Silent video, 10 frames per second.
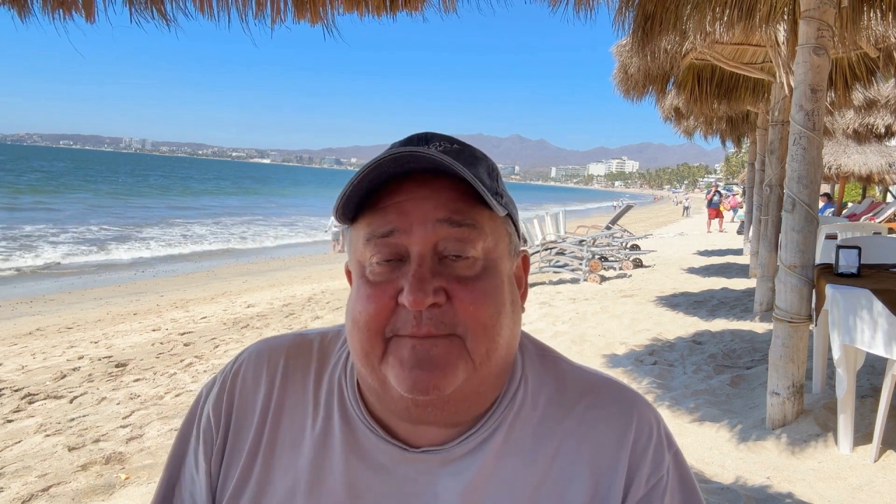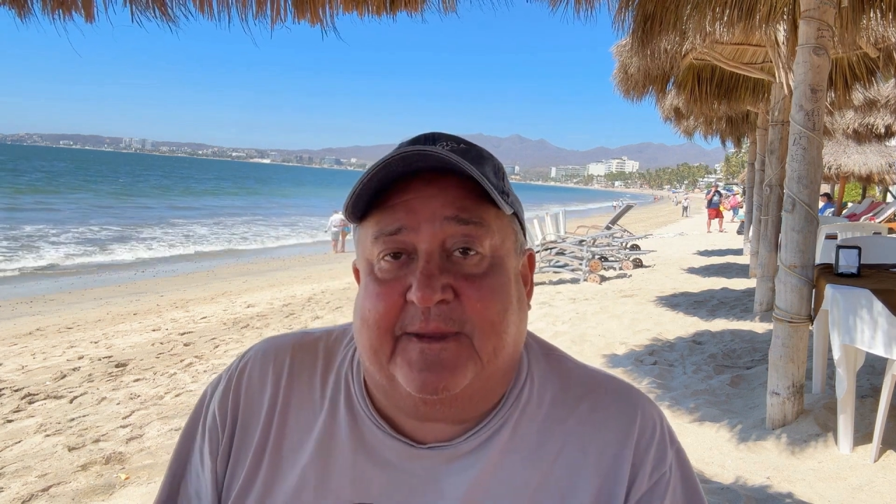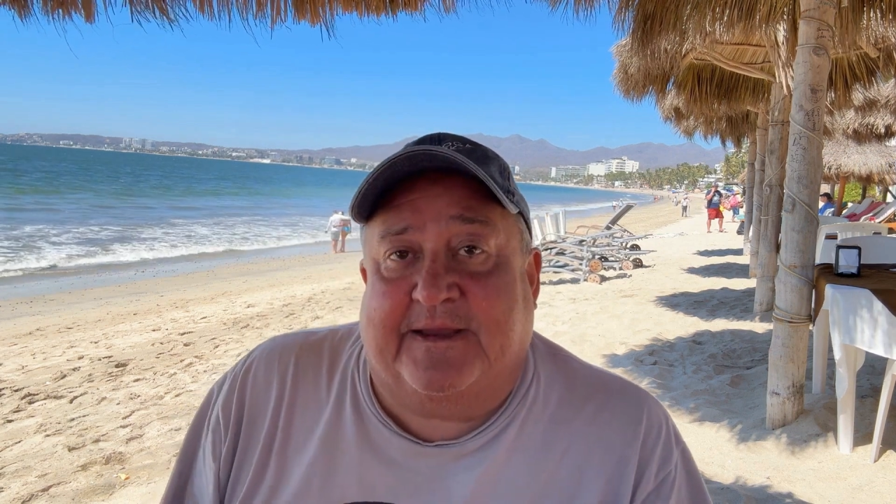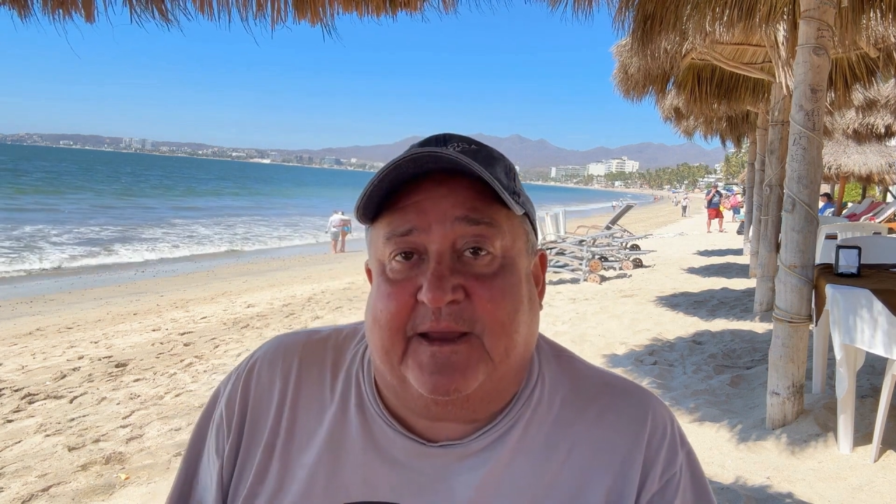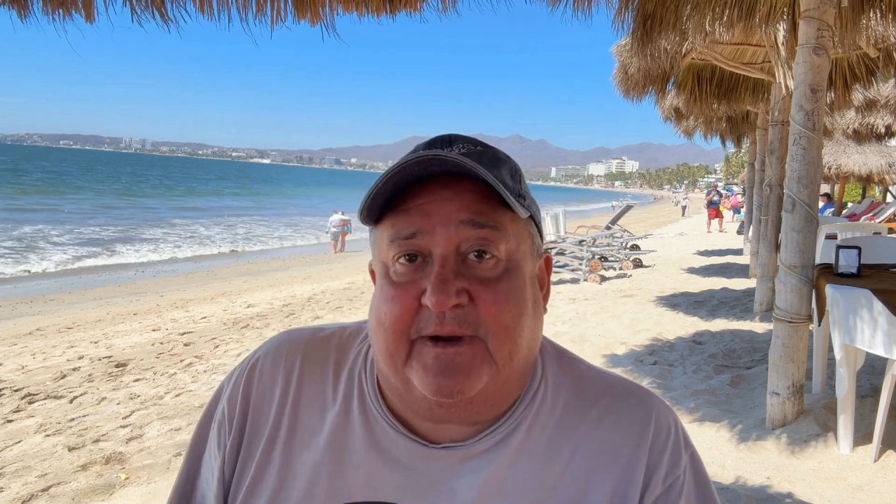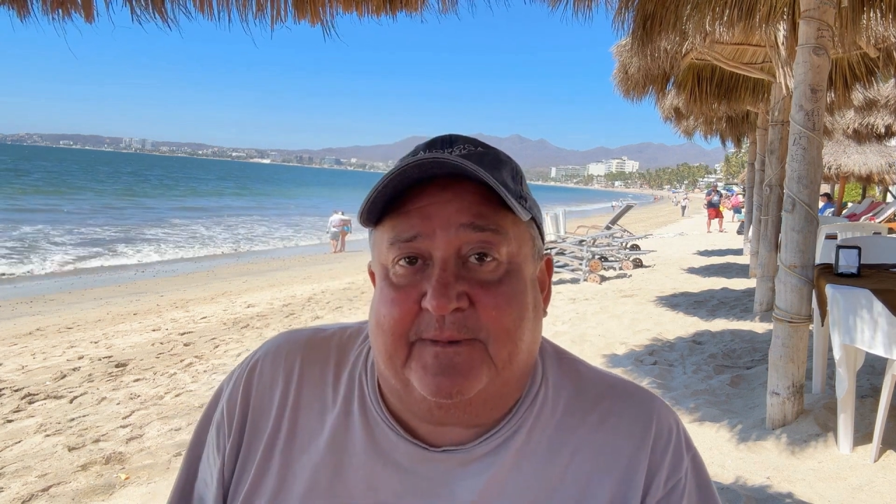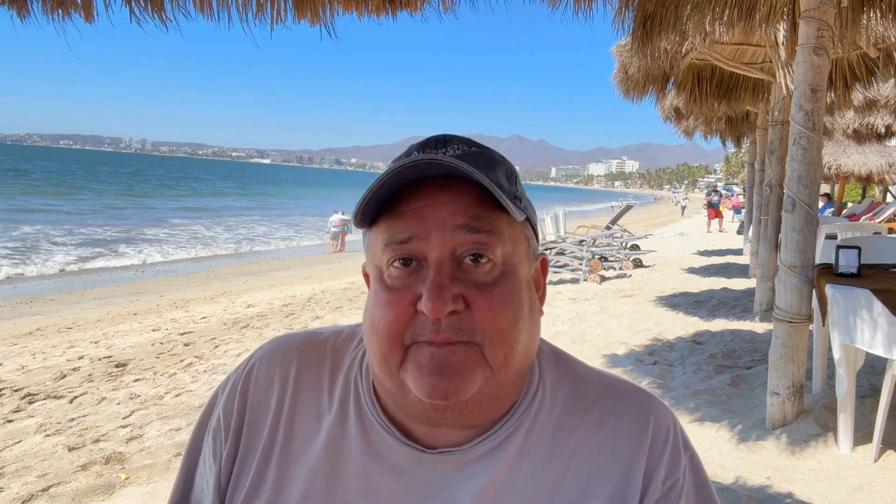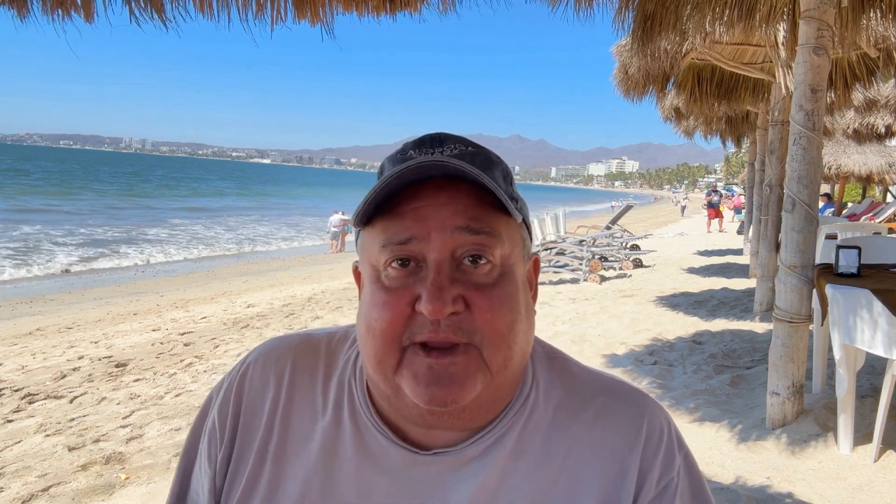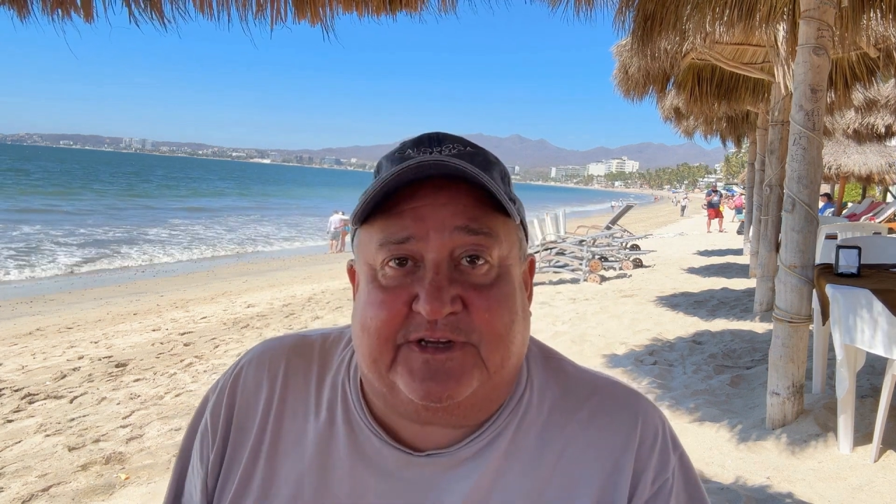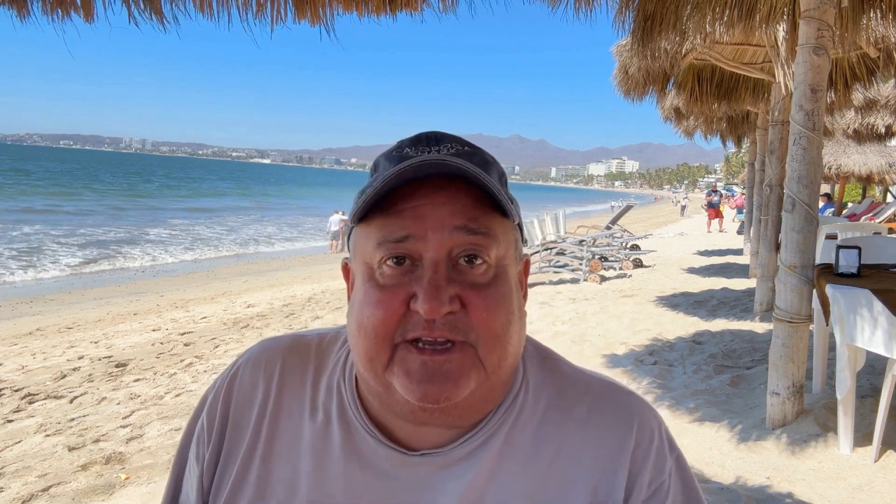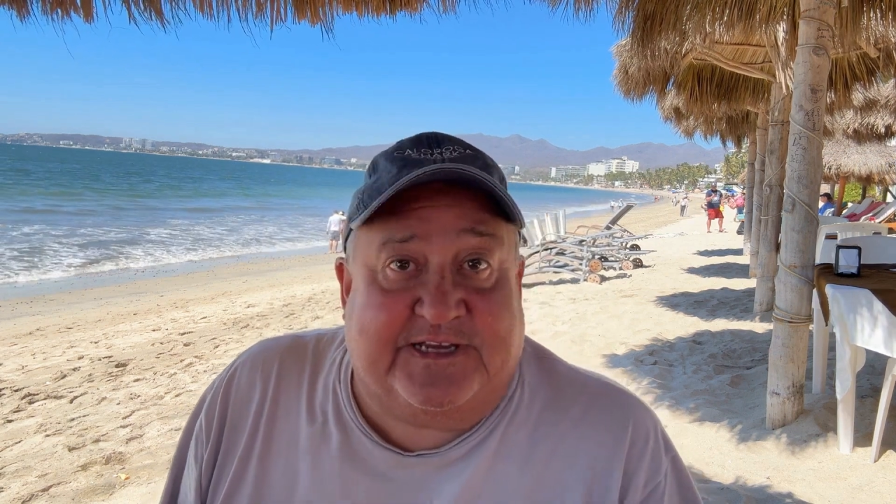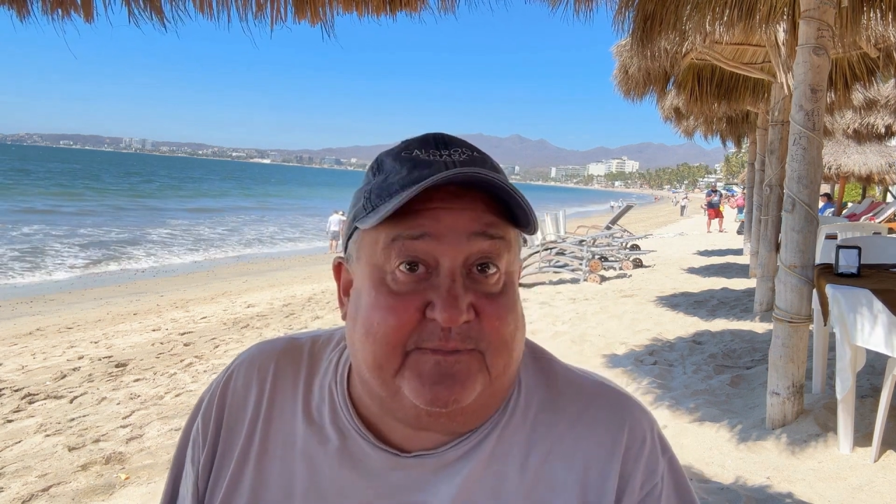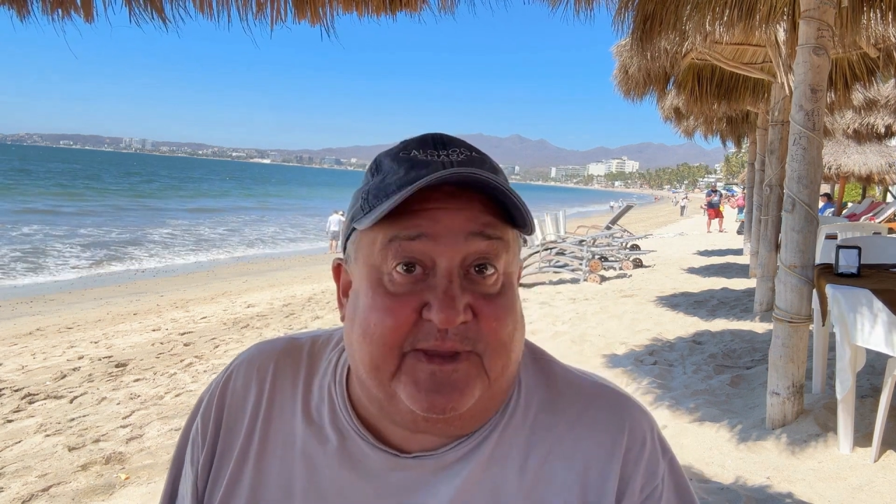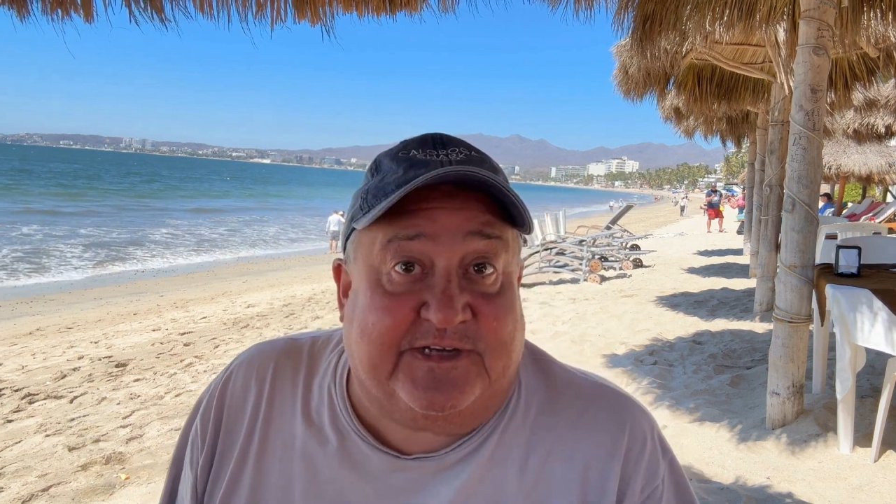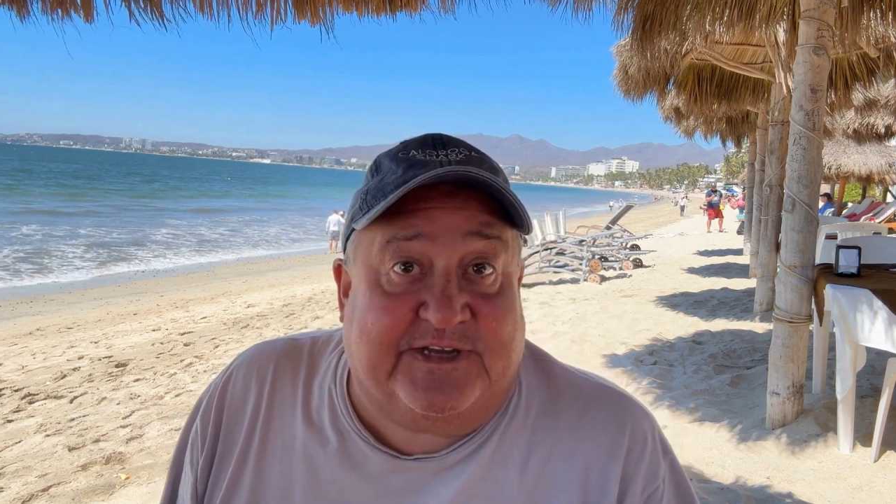but now I appreciate it
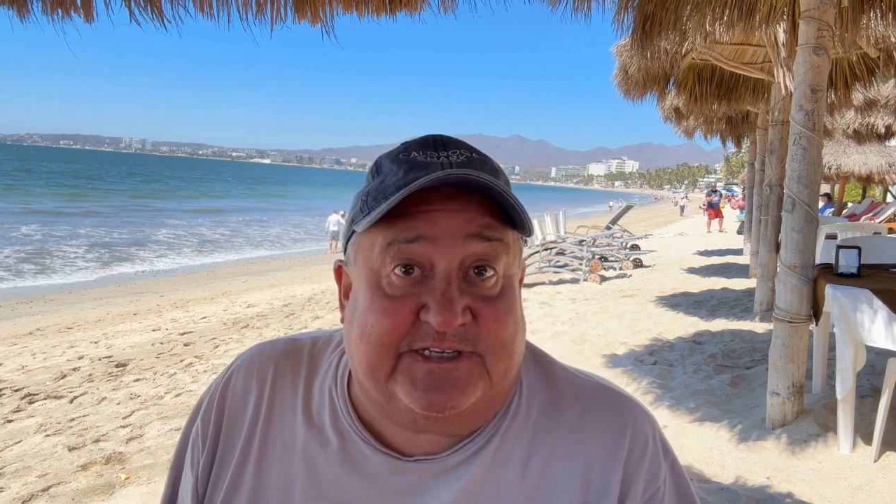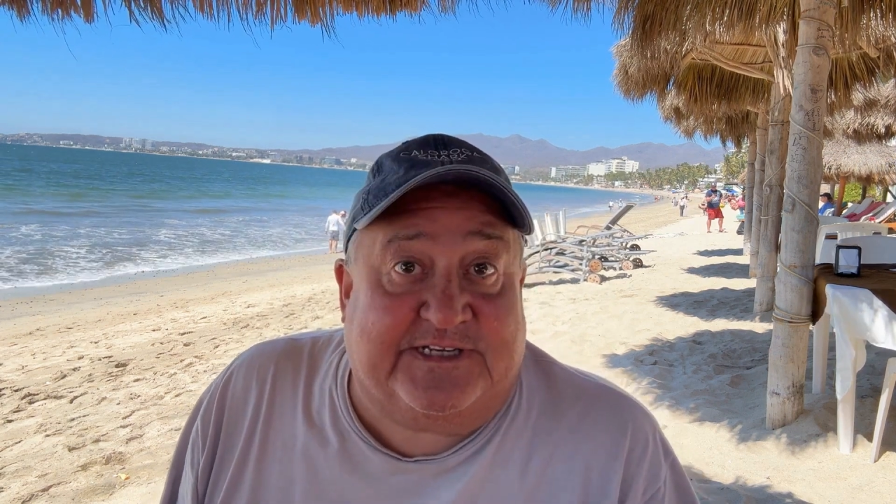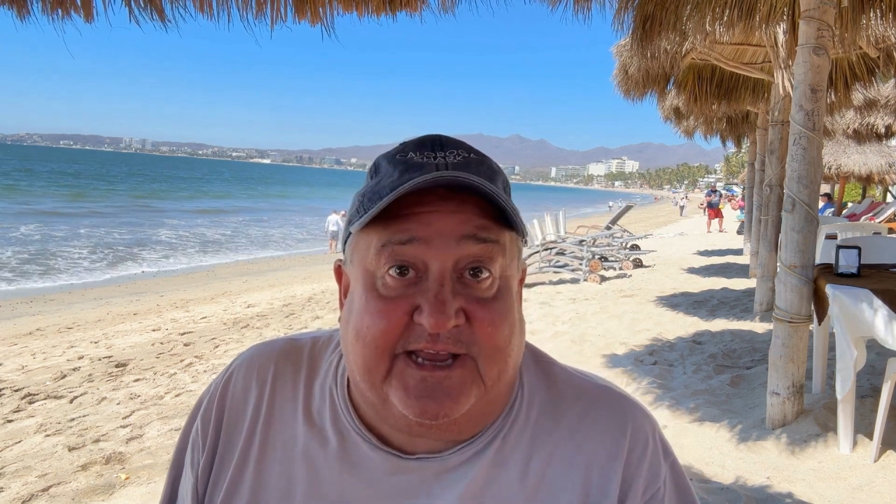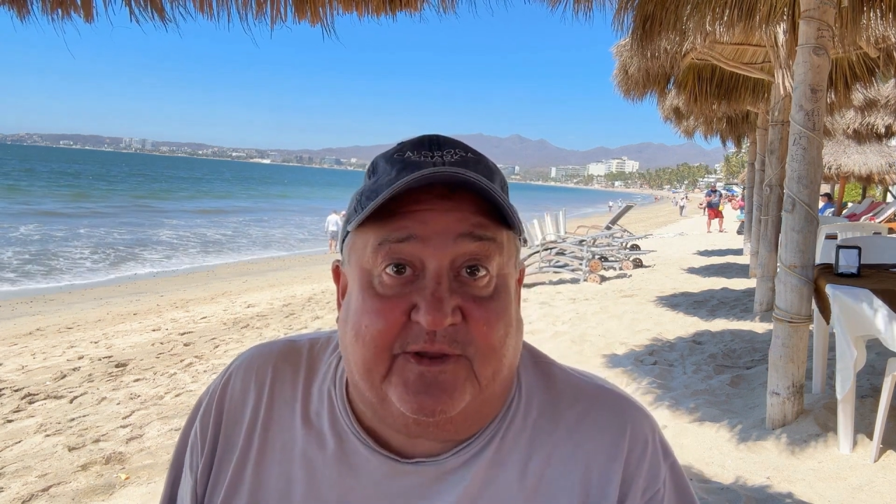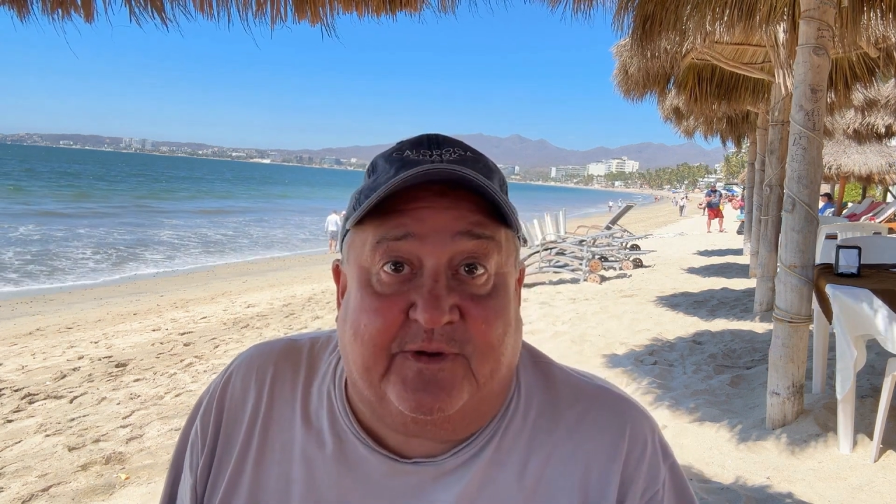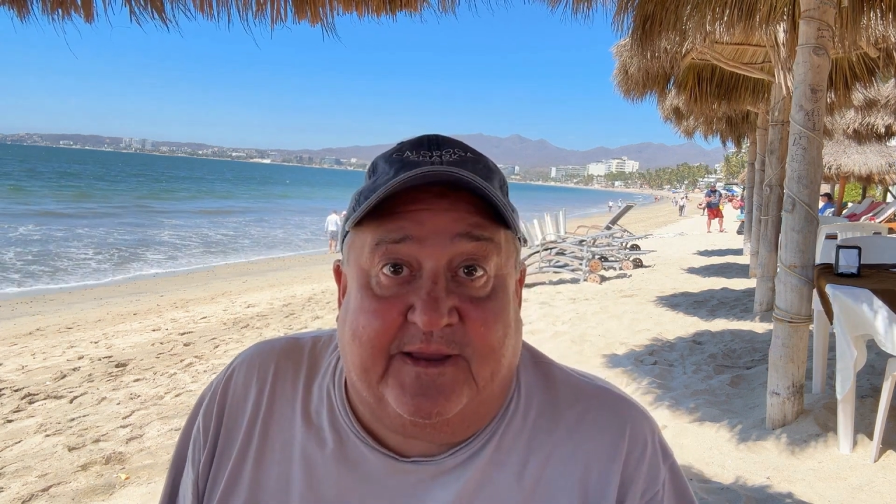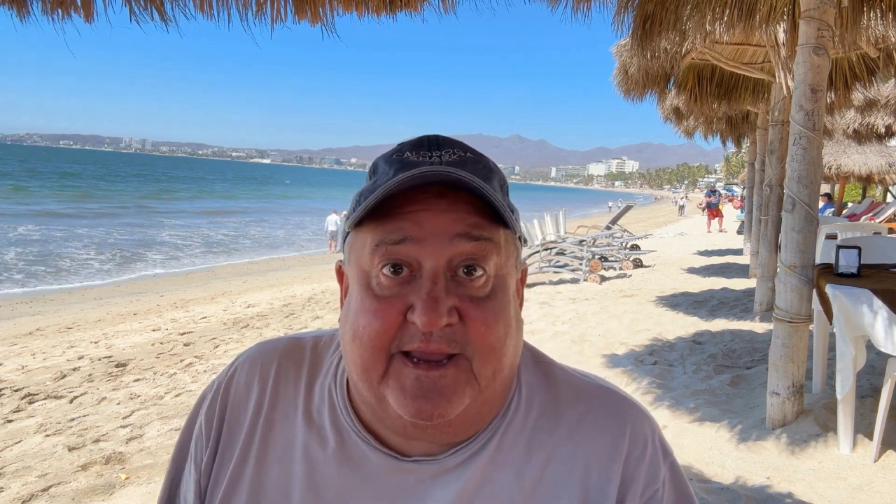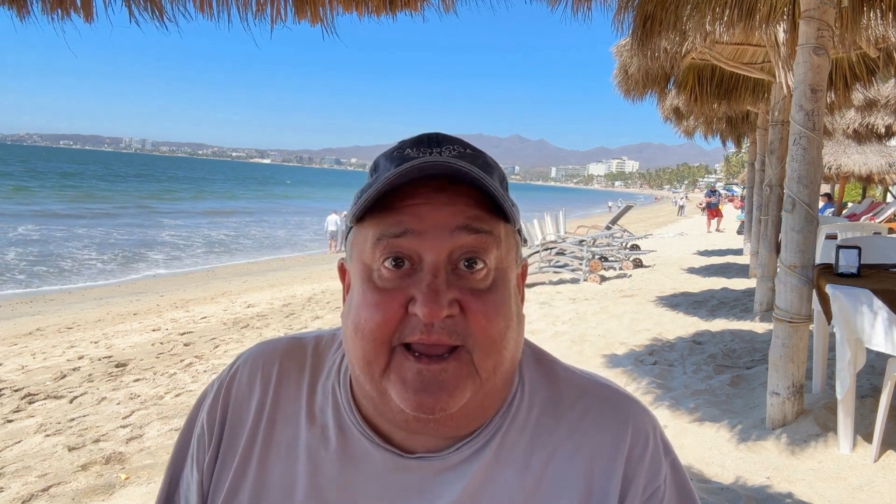because I see how